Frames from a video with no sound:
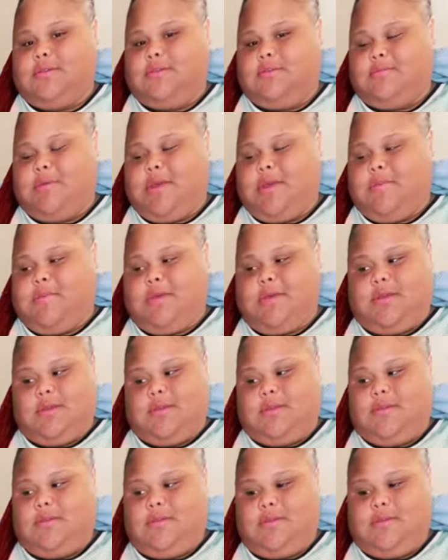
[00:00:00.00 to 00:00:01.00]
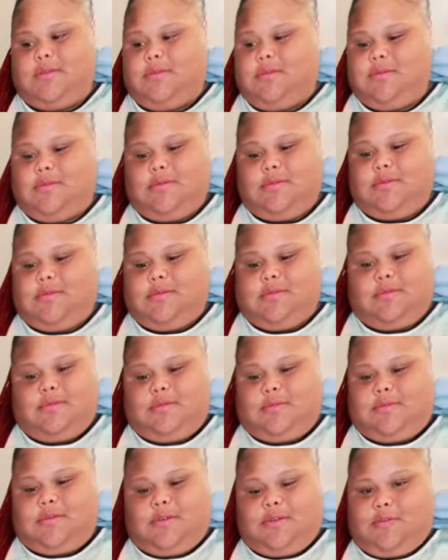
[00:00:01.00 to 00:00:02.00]
Baby,
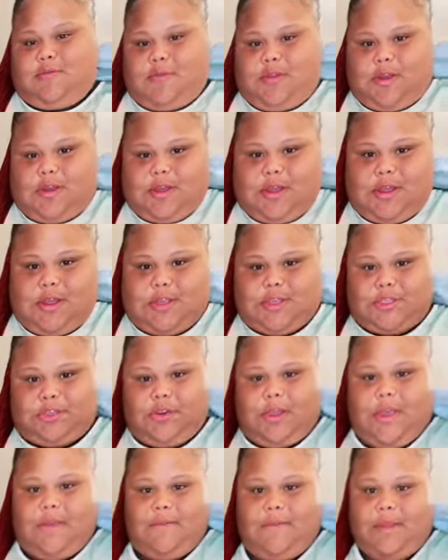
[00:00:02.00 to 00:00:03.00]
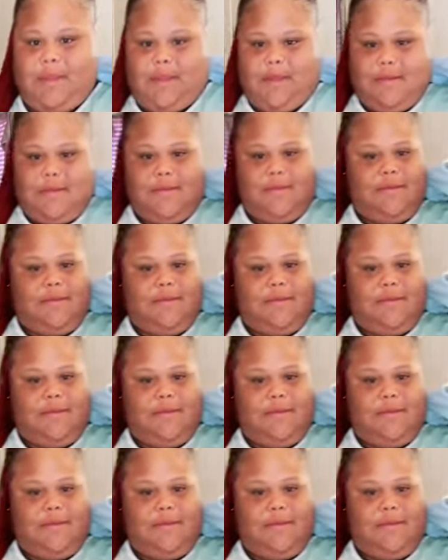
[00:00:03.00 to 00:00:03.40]
I don't wear nothing extravagant.